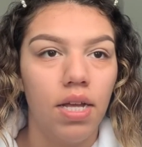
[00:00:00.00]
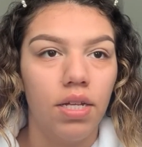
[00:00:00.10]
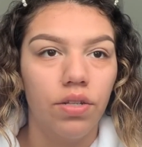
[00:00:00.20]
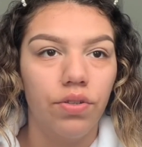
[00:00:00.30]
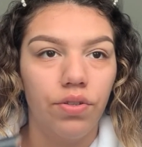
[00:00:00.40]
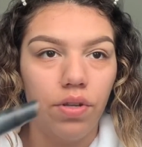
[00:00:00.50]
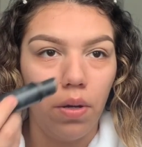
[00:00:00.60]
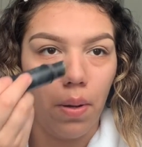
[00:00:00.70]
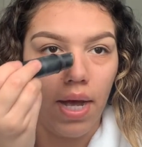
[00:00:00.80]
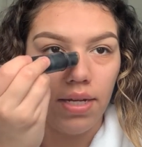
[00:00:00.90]

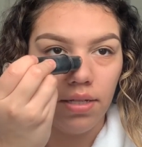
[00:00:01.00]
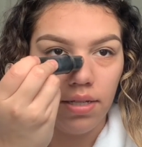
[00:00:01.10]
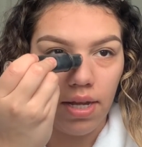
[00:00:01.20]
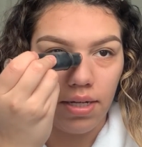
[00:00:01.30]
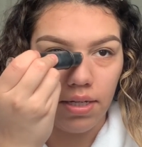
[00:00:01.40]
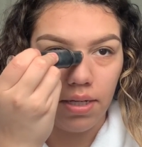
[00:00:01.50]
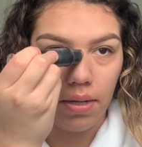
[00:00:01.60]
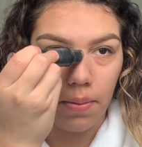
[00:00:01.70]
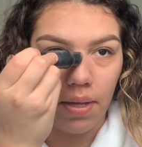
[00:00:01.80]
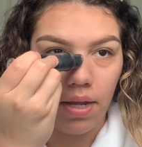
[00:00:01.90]
So I just like to
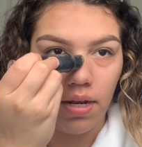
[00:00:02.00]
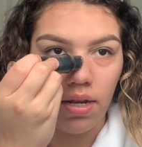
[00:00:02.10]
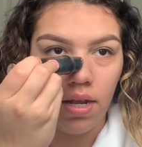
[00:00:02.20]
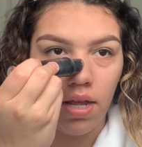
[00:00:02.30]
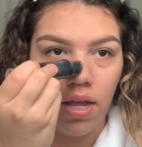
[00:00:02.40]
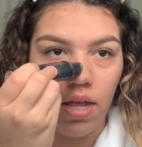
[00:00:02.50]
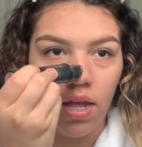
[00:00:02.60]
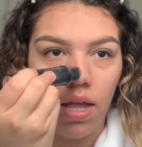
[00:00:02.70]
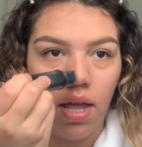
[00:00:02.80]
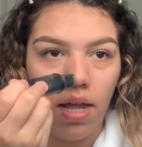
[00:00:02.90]
go in
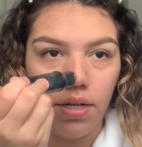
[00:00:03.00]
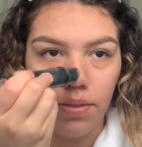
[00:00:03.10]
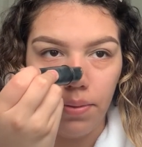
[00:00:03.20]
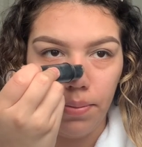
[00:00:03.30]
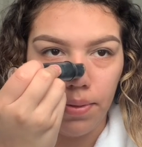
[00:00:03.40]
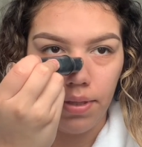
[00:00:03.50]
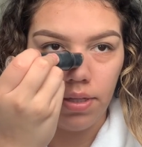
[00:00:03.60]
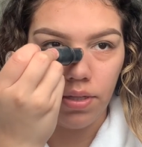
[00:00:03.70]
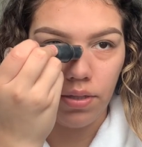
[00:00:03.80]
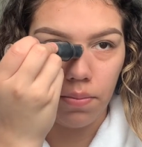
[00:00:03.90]
and do a really
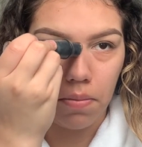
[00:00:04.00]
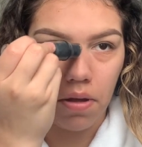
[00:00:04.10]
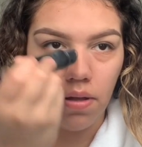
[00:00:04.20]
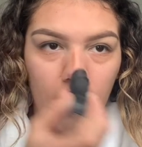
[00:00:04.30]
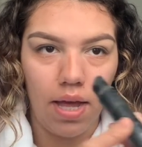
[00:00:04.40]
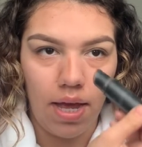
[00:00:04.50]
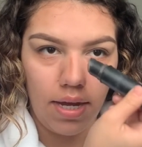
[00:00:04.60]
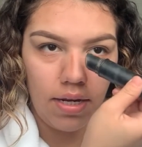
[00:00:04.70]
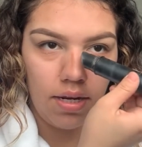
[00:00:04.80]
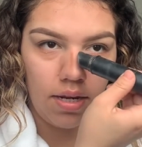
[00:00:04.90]
small line